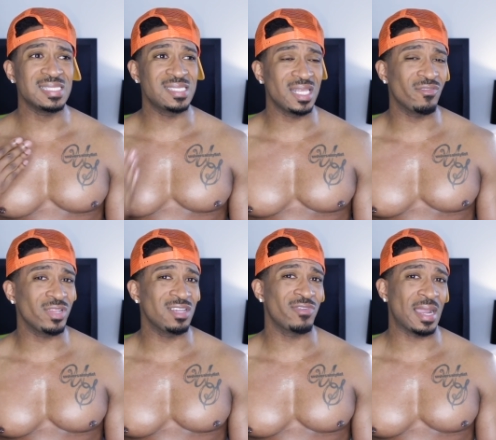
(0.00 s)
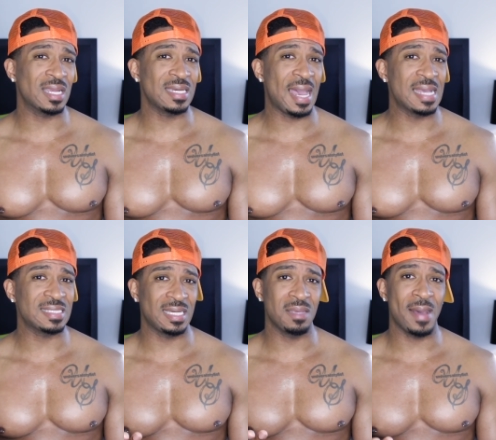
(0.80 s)
didn't really
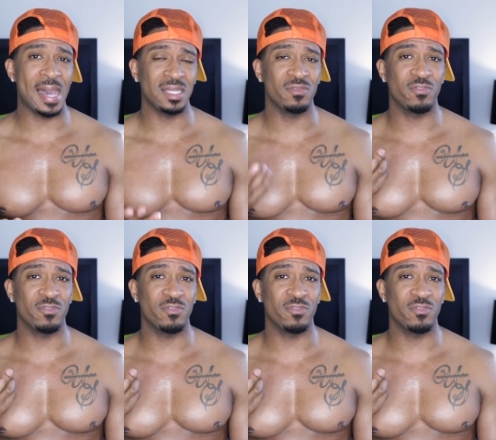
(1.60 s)
recognize anybody